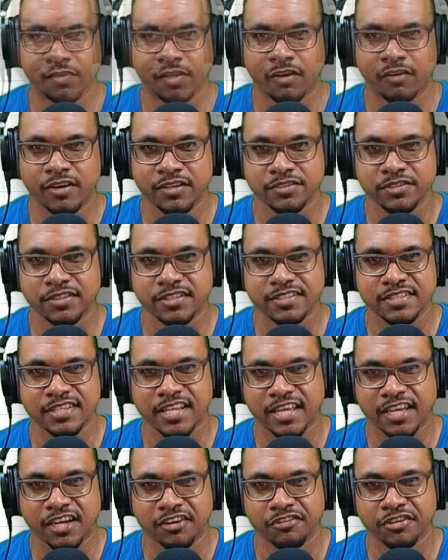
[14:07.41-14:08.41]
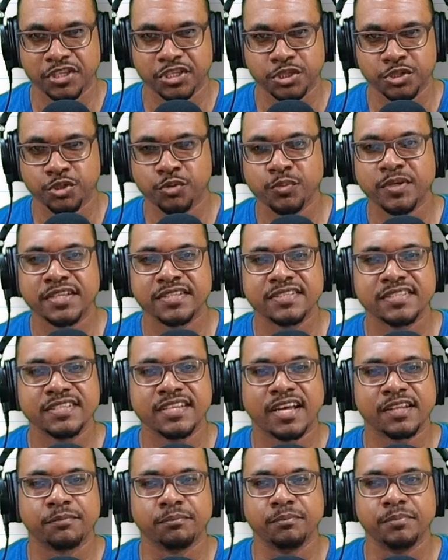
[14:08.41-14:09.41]
All right, so this is like a ratio. We can see
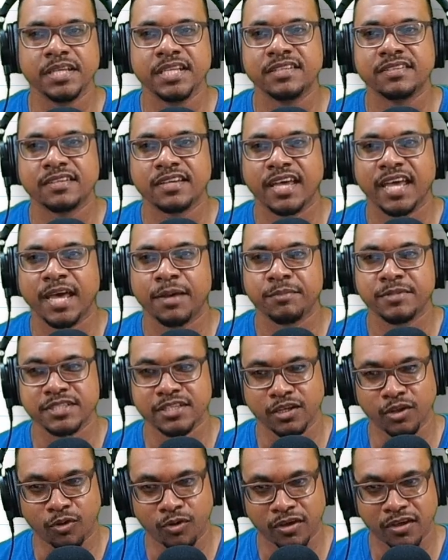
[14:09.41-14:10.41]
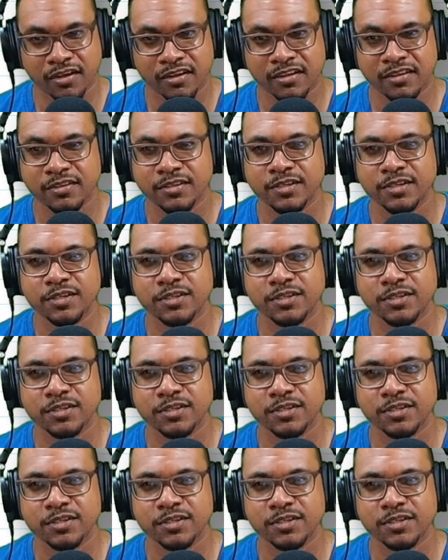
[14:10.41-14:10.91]
that b to m is longer.